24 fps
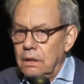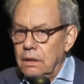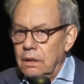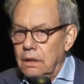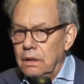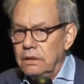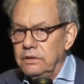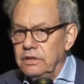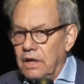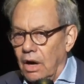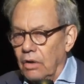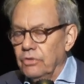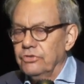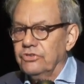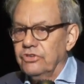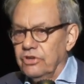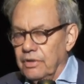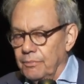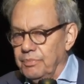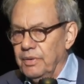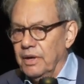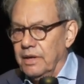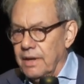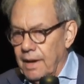Adult
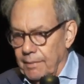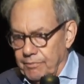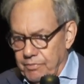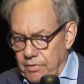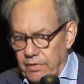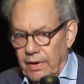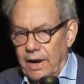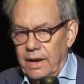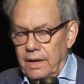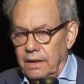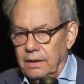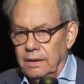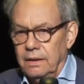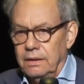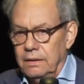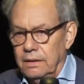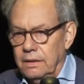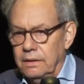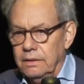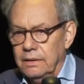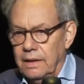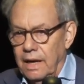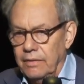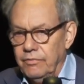sippy cup. Great.
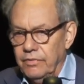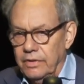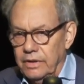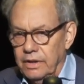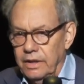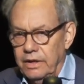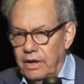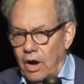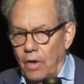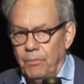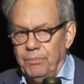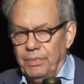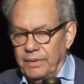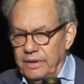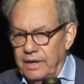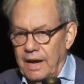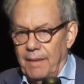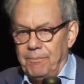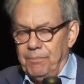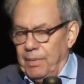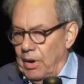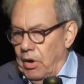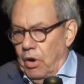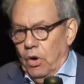That really opened
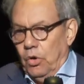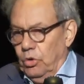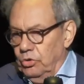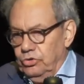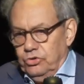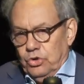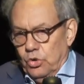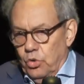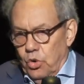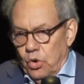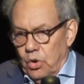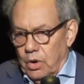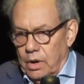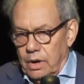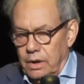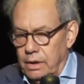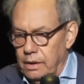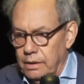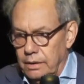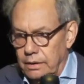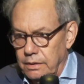up a whole door.